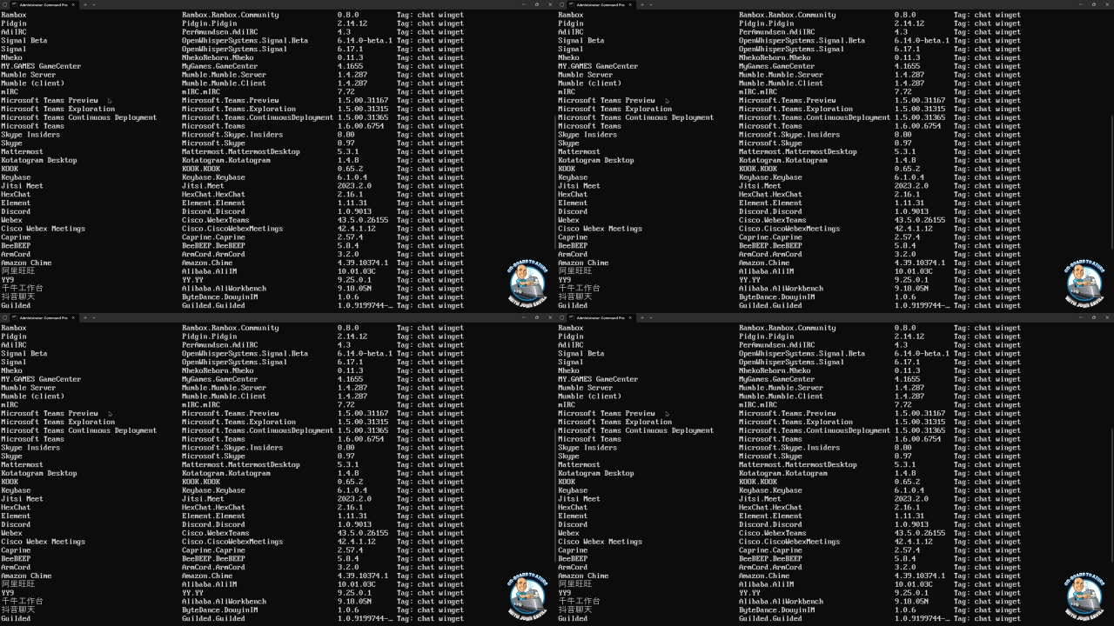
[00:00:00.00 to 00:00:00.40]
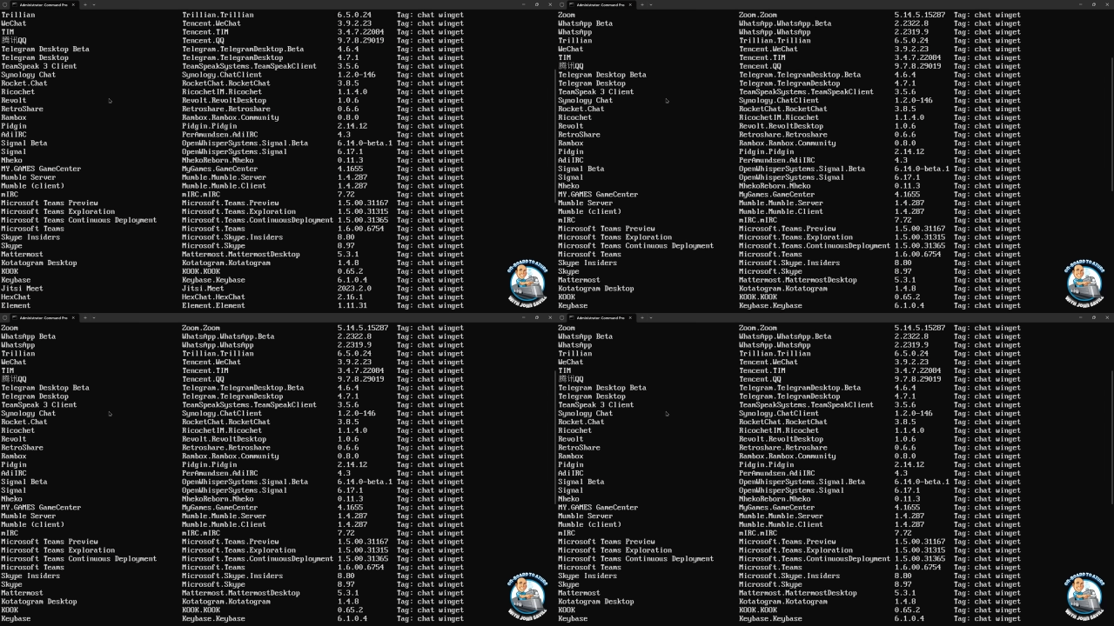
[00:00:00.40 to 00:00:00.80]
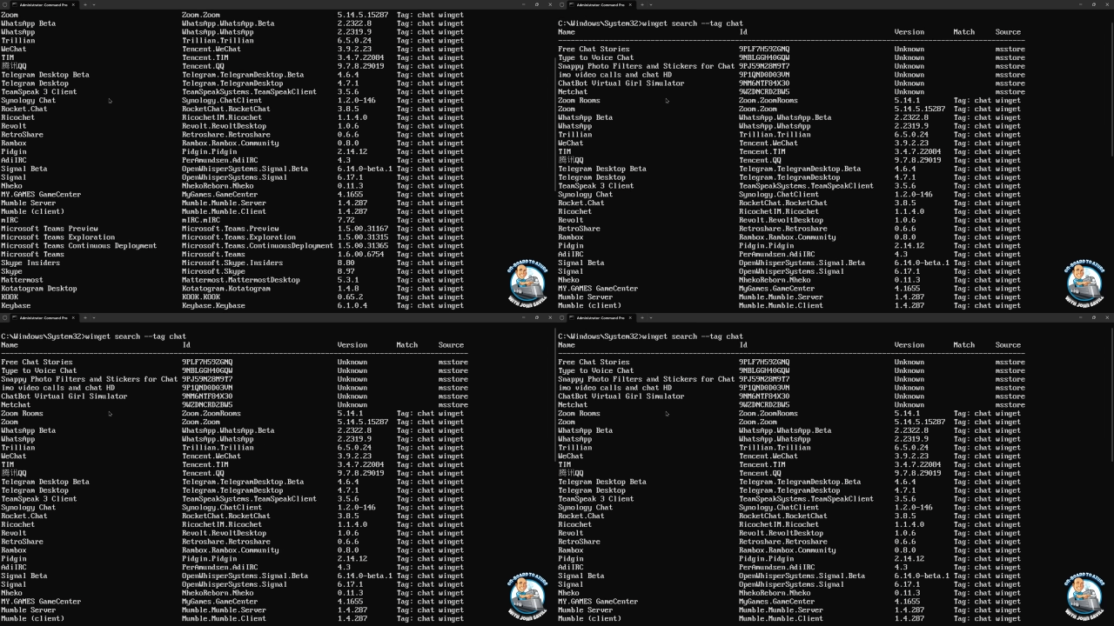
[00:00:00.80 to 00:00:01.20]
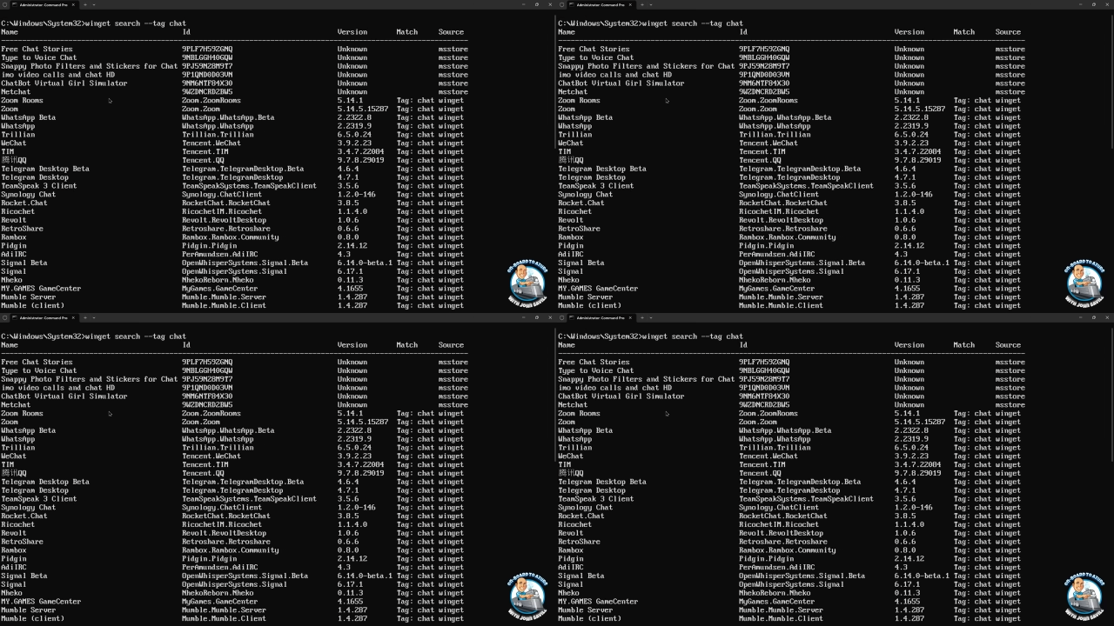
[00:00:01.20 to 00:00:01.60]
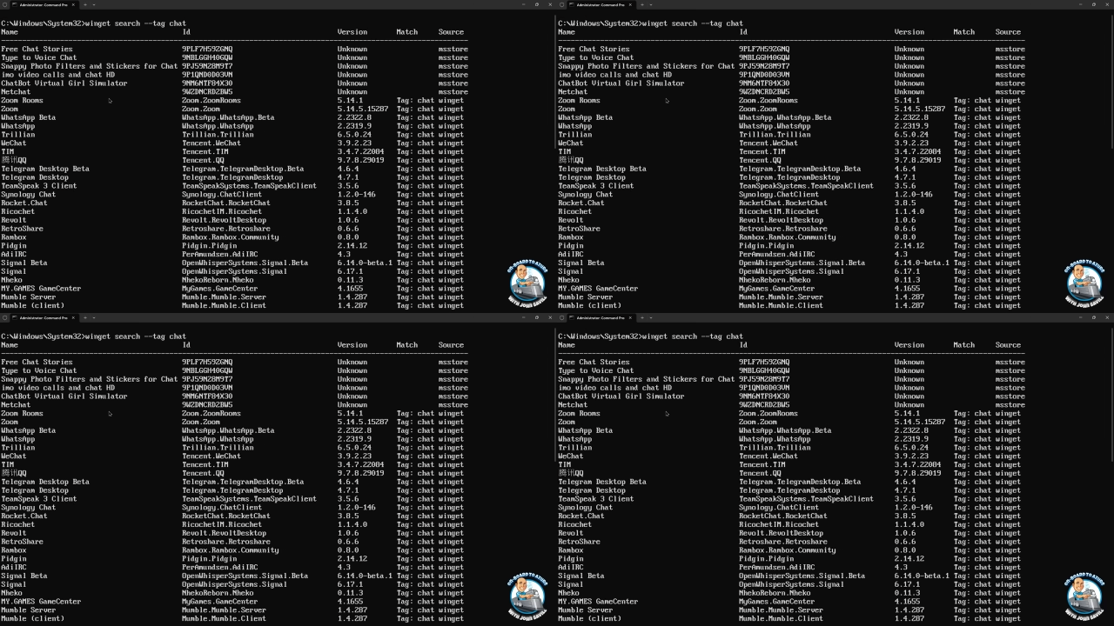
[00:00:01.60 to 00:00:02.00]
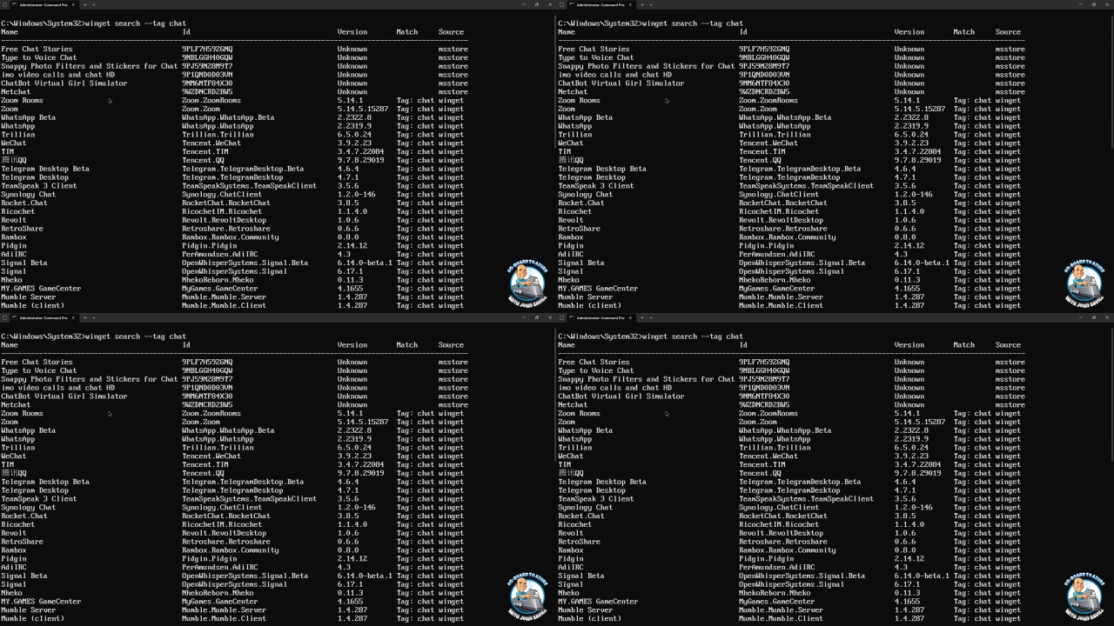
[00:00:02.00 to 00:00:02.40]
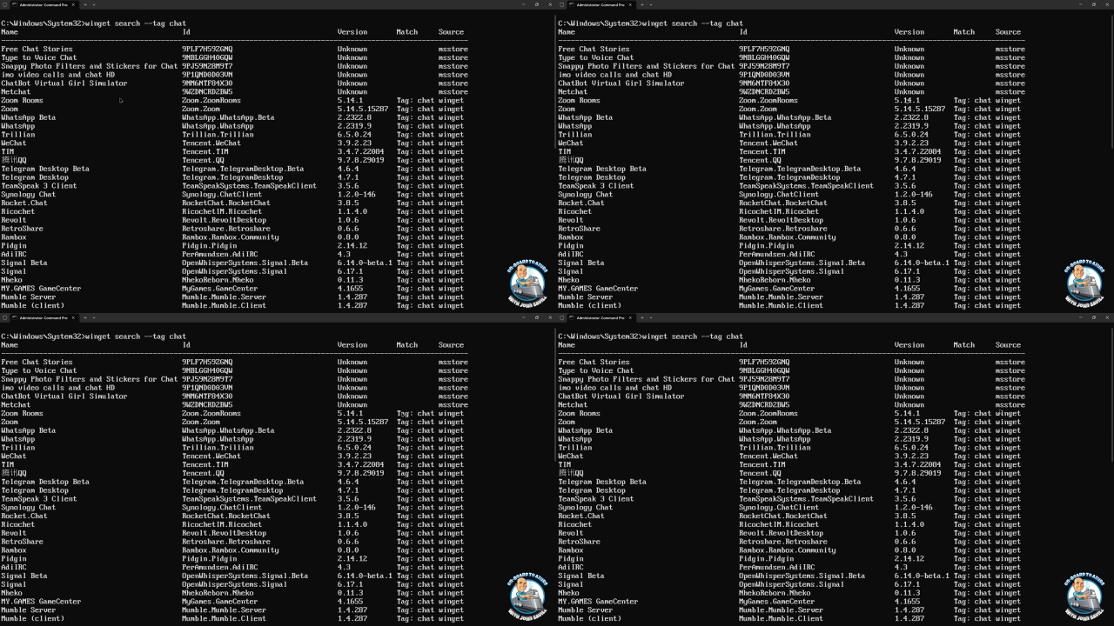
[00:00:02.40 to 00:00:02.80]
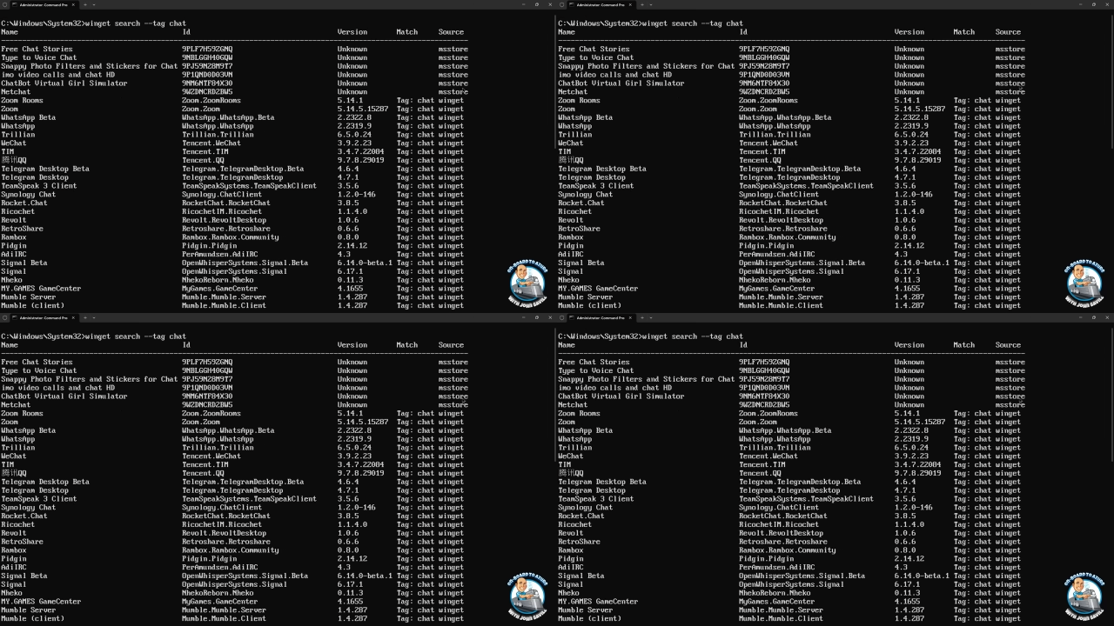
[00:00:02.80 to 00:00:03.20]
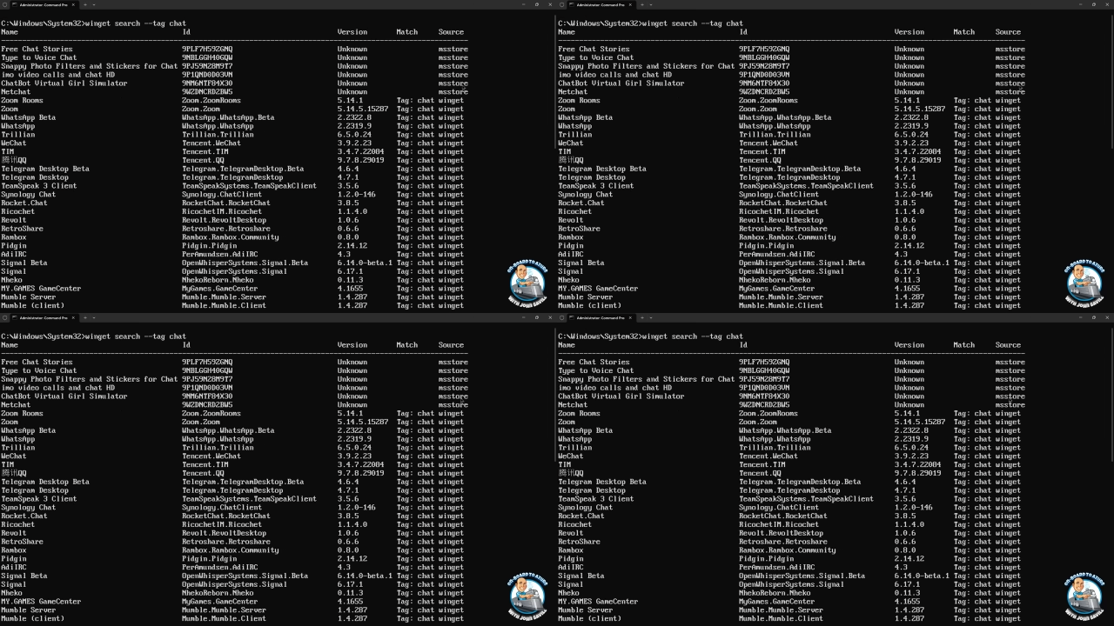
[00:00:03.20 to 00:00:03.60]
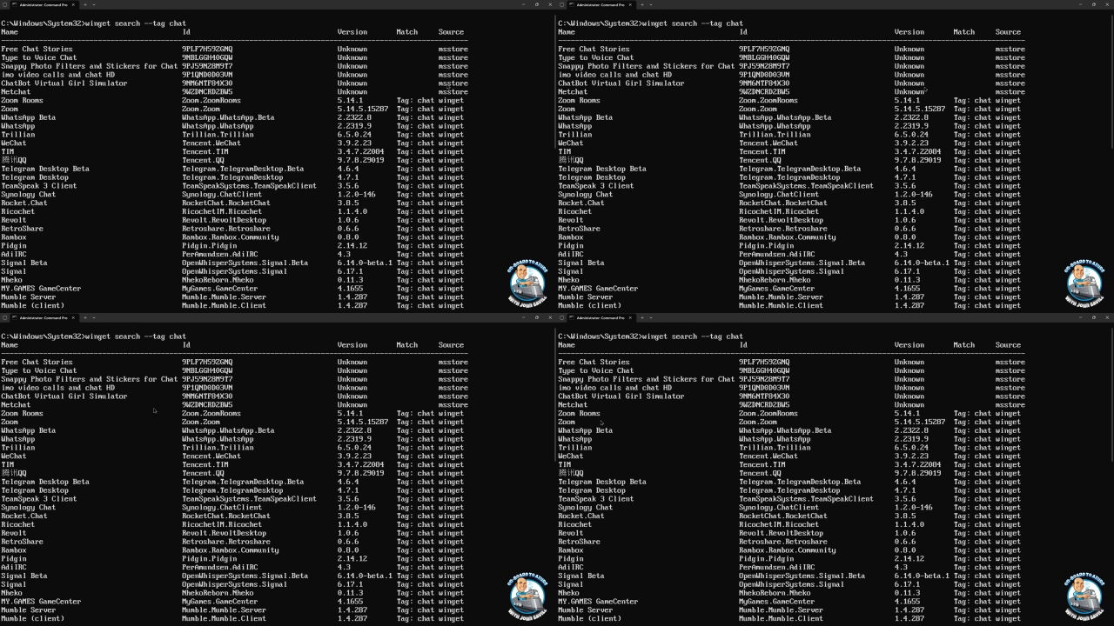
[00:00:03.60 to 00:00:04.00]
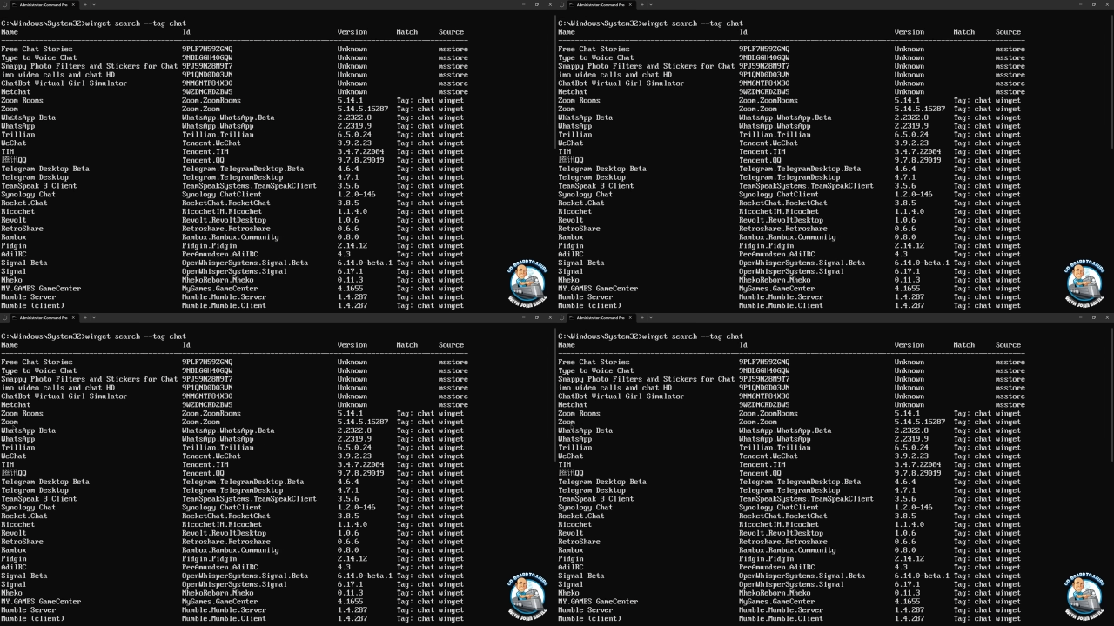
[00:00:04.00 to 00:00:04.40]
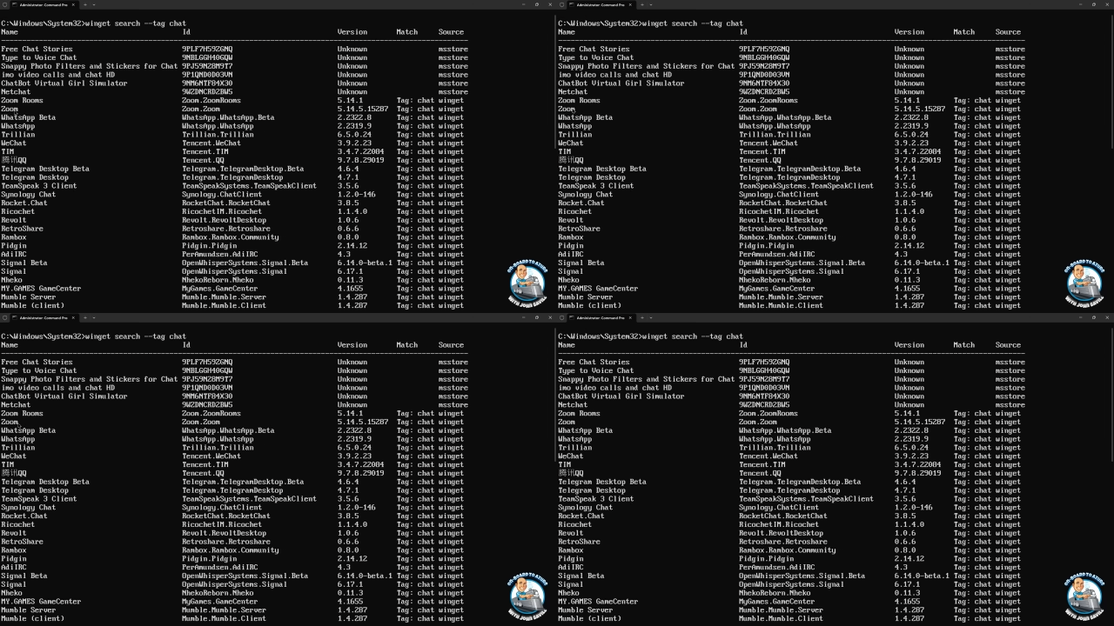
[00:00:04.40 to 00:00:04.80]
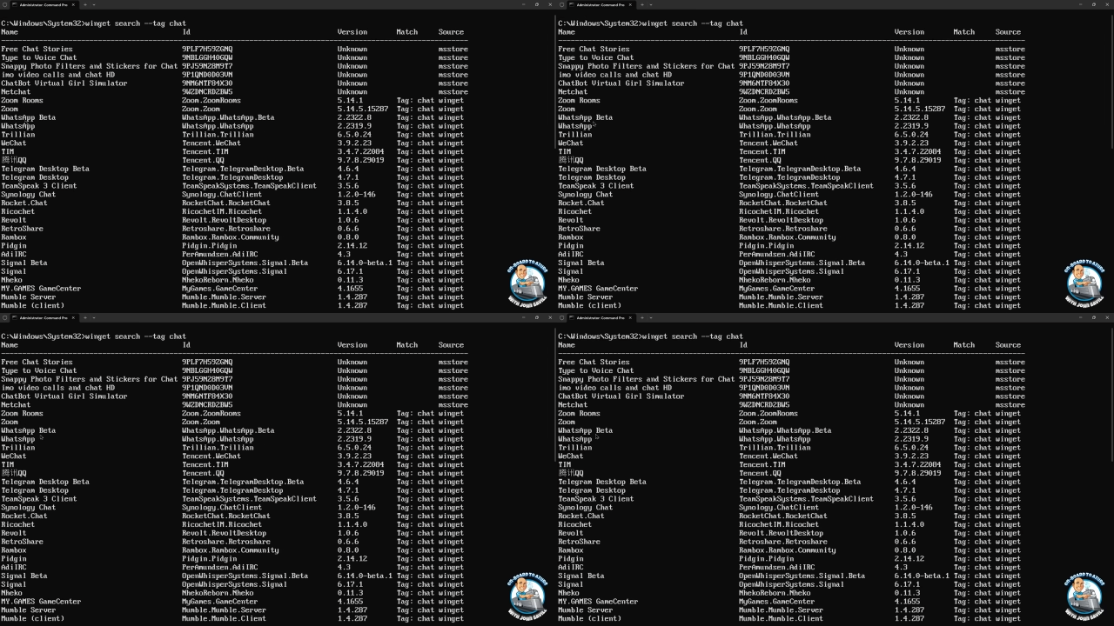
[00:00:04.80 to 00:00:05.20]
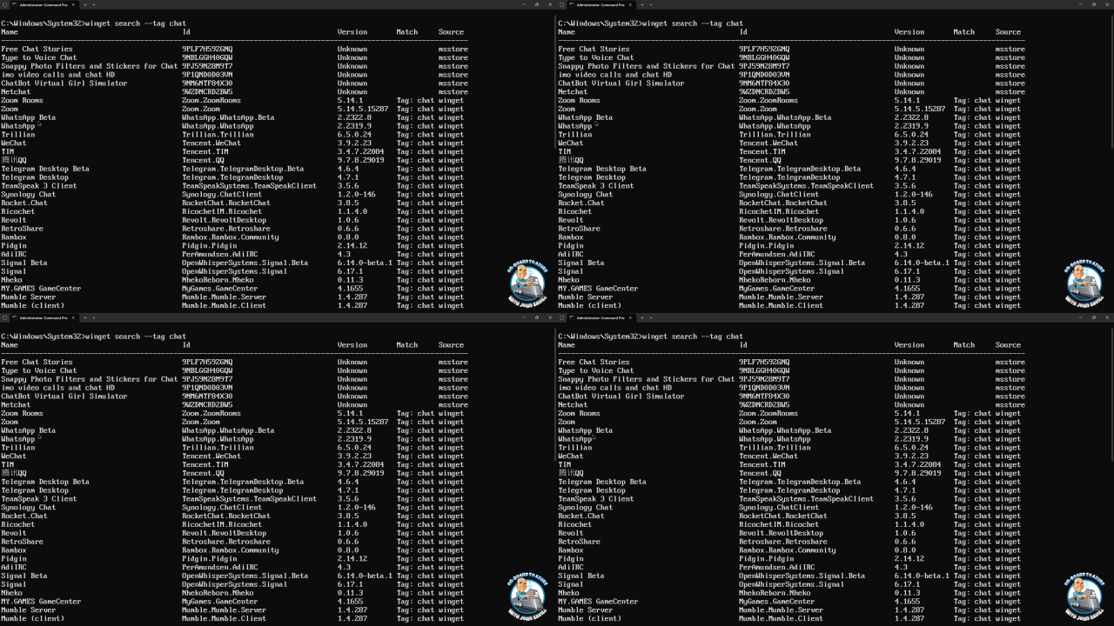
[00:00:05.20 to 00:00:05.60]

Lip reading: (no speaker visible)